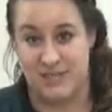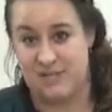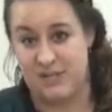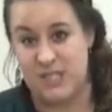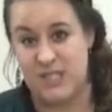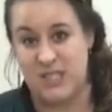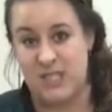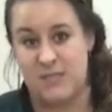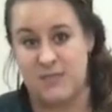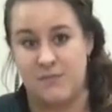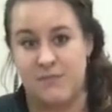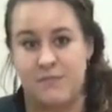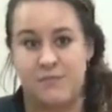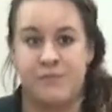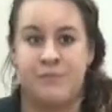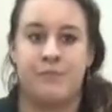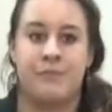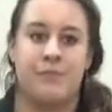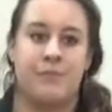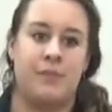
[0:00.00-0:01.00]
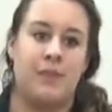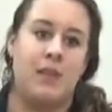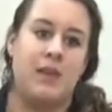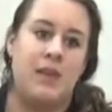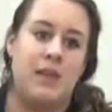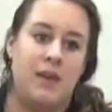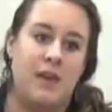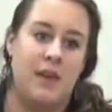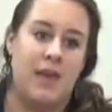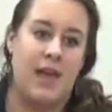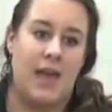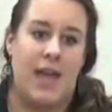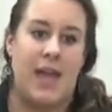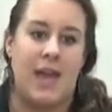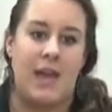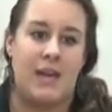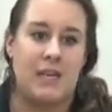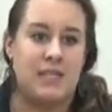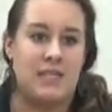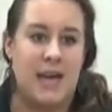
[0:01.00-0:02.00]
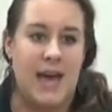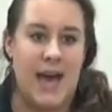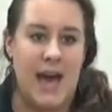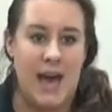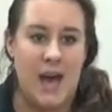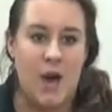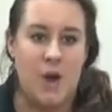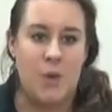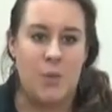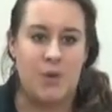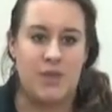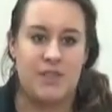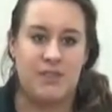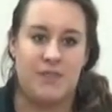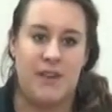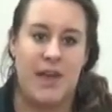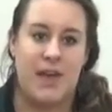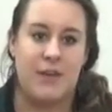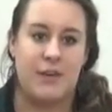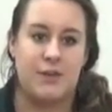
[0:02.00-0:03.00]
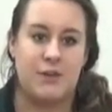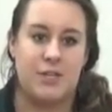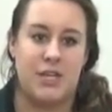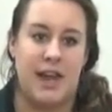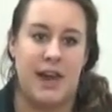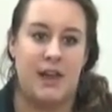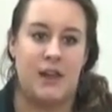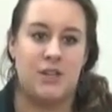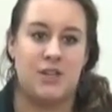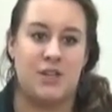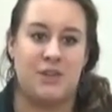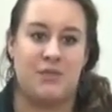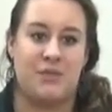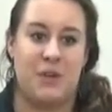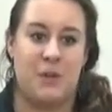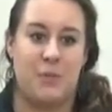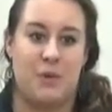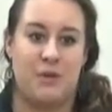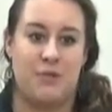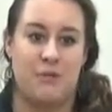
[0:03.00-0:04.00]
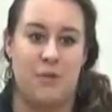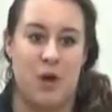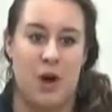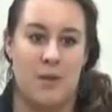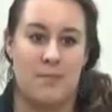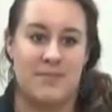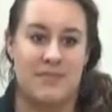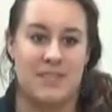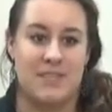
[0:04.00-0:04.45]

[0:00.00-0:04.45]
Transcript: difference. And how would the value change if we performed